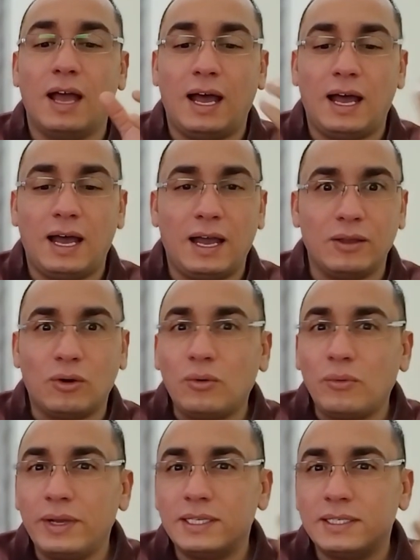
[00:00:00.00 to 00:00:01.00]
I
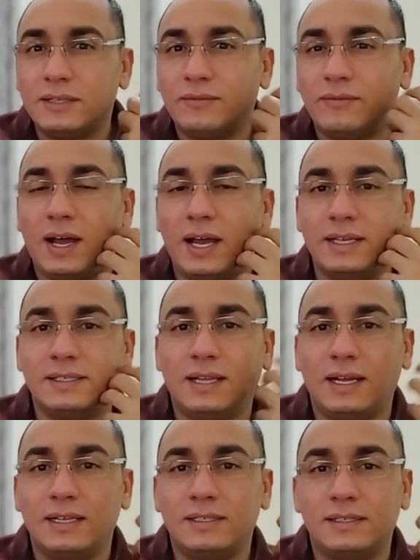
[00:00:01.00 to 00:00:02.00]
always advise
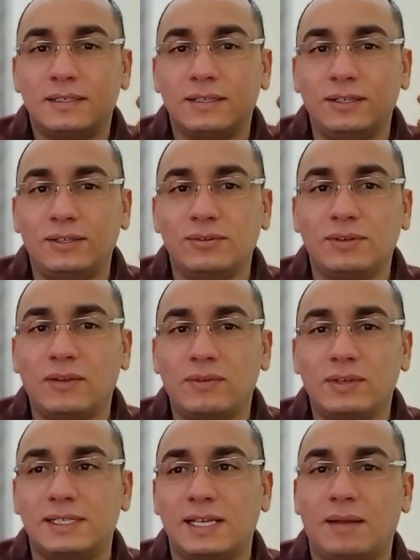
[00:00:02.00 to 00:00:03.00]
that you give
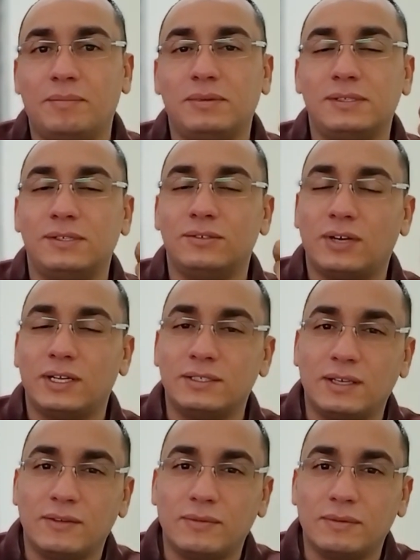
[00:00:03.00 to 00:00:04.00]
examples, you try
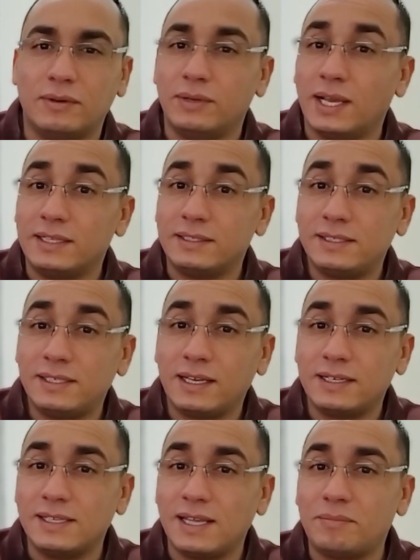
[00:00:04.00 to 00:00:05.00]
to give realistic
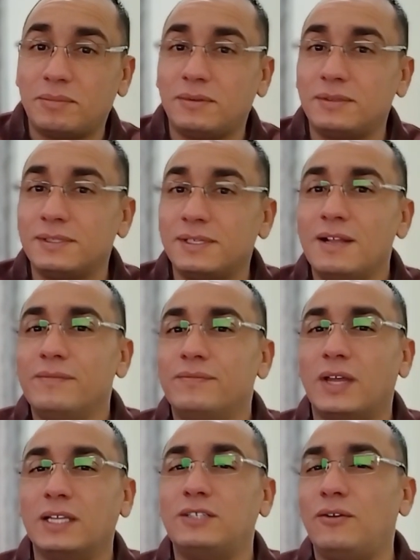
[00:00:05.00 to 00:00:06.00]
examples
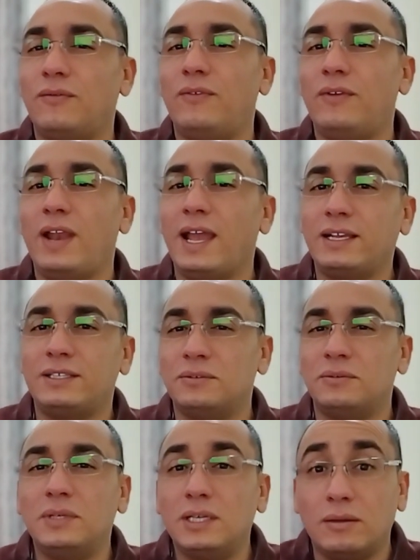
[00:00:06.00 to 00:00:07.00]
that reflect
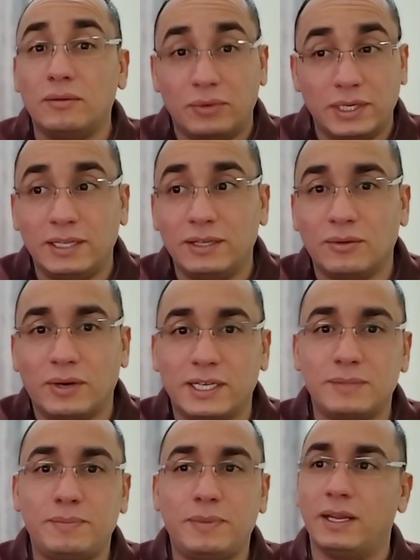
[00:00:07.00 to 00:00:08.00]
your really your
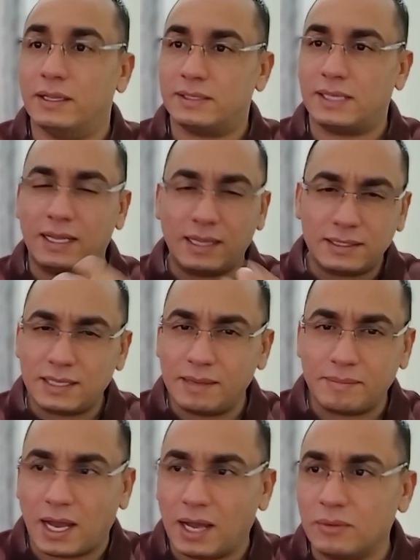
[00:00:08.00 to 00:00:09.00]
experience. At that
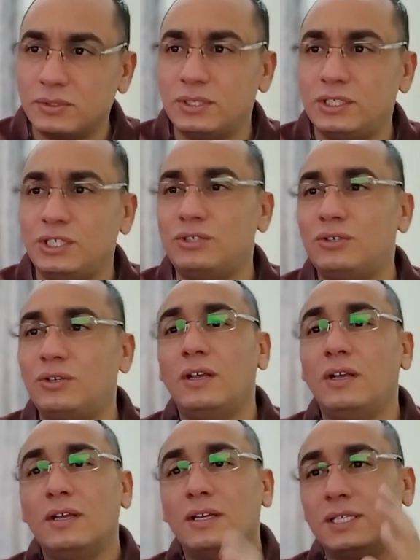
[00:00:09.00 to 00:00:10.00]
time, I was a teacher,
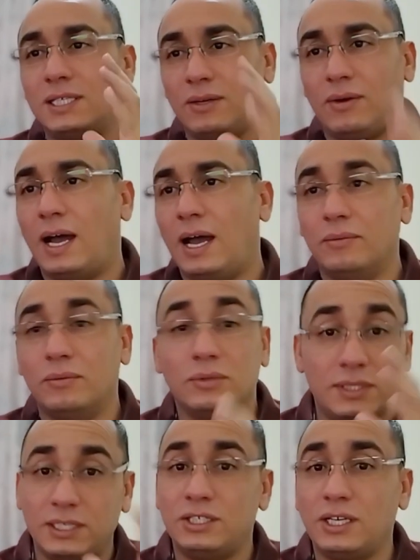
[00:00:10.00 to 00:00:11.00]
so I
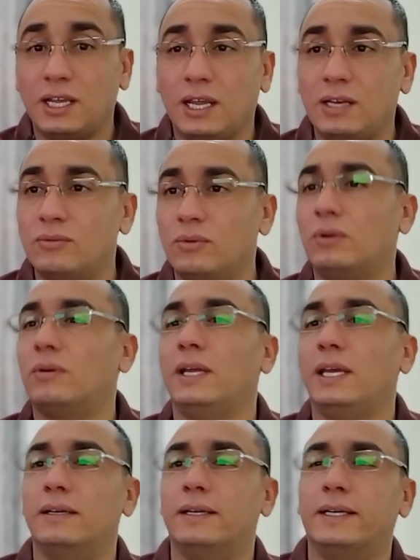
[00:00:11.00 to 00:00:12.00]
was teaching in
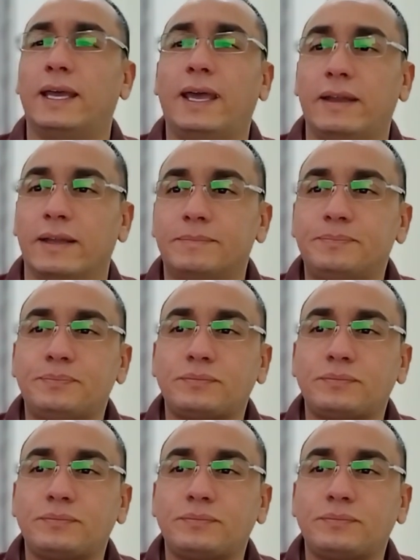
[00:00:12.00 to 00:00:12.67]
rural area.